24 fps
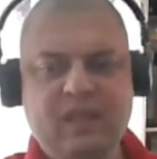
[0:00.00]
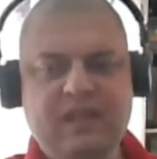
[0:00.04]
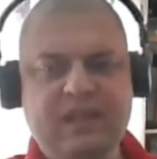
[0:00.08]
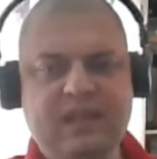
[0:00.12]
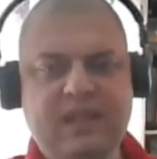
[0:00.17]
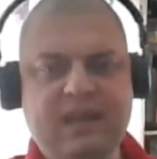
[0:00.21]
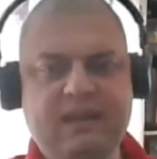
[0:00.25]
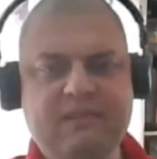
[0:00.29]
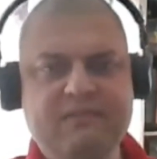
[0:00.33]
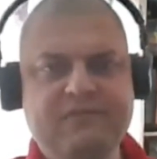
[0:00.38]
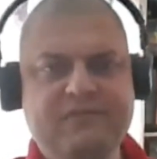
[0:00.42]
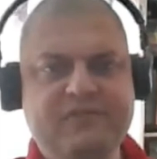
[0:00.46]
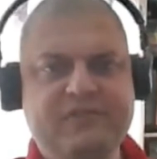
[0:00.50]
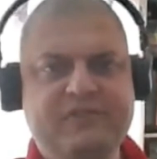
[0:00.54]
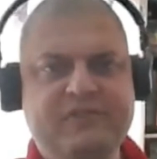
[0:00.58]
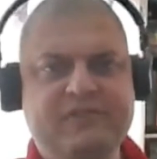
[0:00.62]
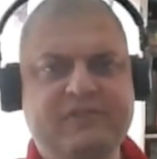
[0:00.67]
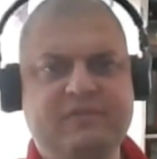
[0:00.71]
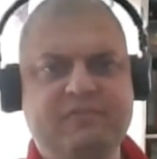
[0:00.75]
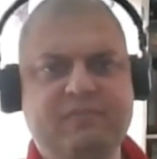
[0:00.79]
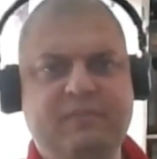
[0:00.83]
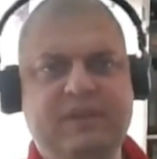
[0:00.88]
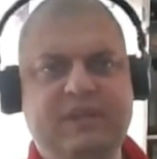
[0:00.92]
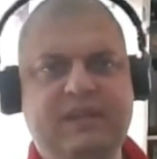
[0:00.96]

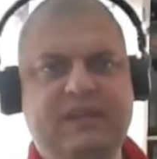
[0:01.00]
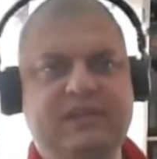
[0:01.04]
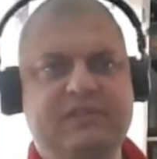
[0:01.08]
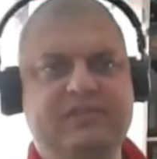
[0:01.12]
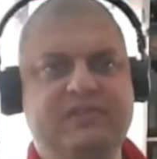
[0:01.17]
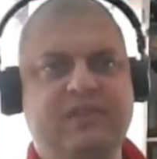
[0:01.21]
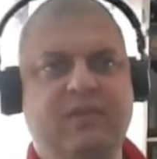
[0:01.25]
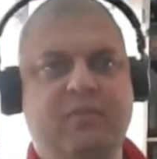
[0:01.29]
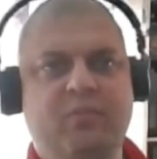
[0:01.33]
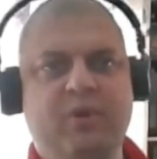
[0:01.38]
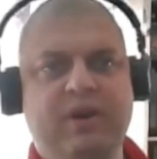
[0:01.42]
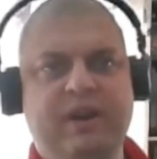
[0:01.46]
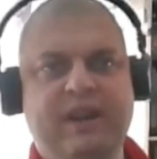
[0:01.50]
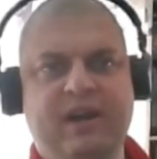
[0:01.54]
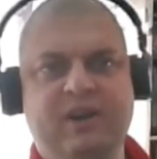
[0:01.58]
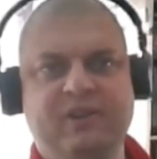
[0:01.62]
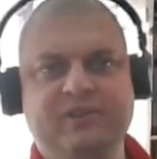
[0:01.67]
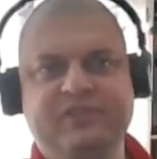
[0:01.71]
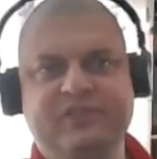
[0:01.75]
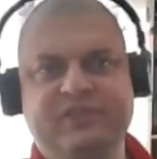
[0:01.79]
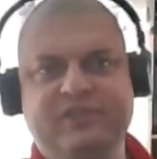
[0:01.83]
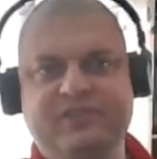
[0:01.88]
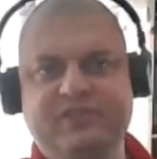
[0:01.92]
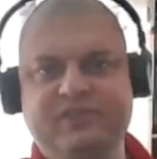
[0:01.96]
gives me someone
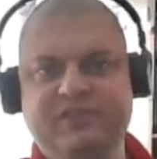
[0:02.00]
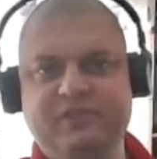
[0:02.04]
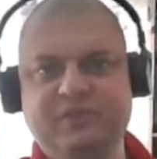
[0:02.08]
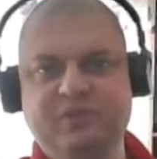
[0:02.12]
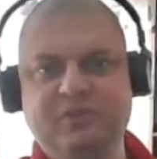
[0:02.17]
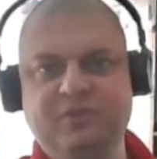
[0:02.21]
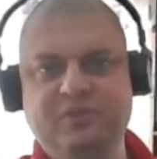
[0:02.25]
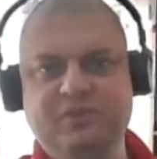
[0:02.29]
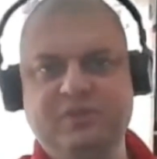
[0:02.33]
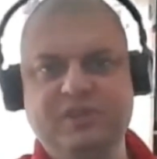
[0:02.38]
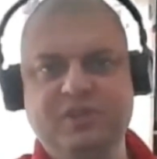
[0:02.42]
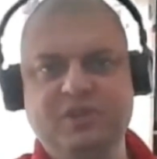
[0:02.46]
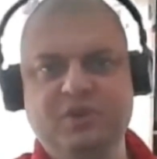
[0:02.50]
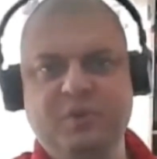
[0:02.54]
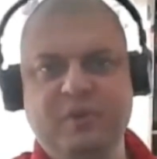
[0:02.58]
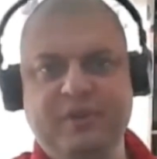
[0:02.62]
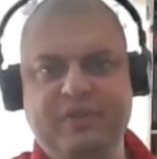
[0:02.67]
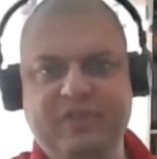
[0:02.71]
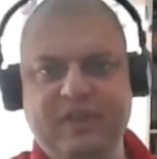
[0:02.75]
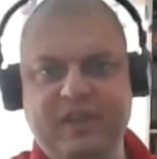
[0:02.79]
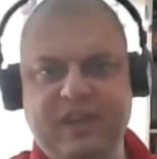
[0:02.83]
else to deal with